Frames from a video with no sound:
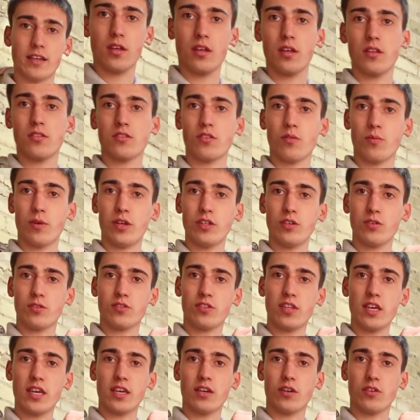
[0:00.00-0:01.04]
So when you're
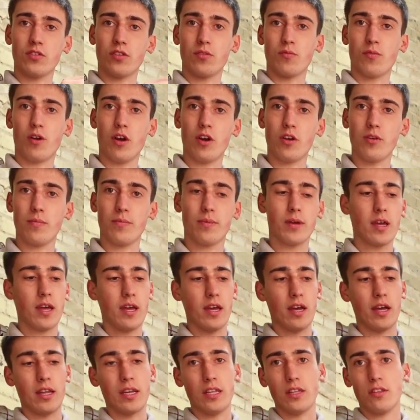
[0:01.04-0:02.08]
sitting on the rope
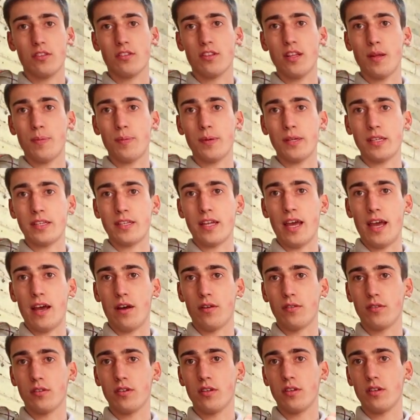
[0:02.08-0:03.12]
and it's slipping
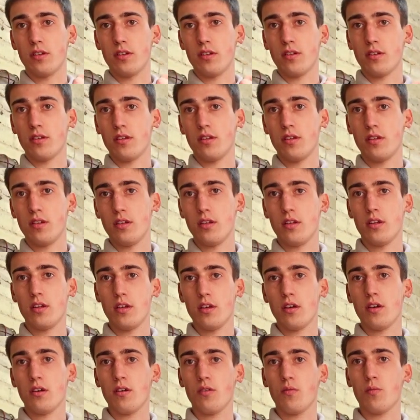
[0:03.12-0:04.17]
down
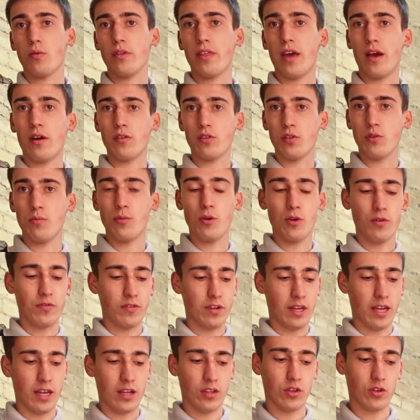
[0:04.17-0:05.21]
without you moving
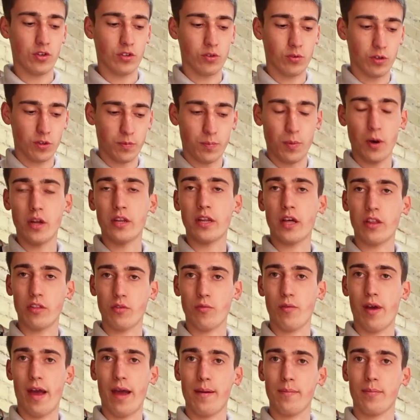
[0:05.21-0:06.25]
it, and you can always put another
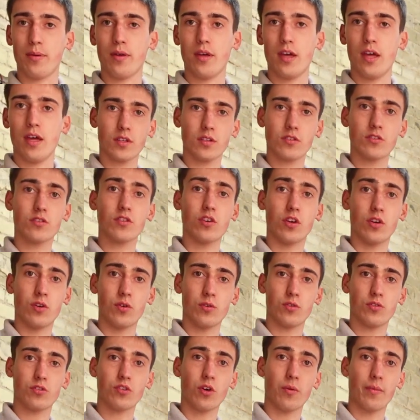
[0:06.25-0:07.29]
wrap to
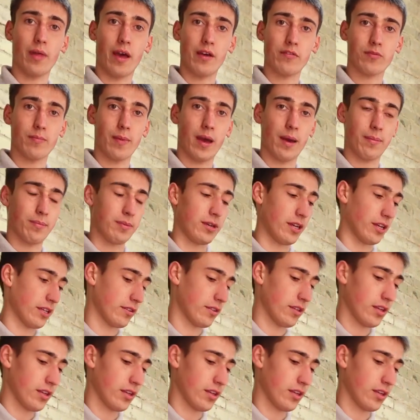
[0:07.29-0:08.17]
stop that from happening.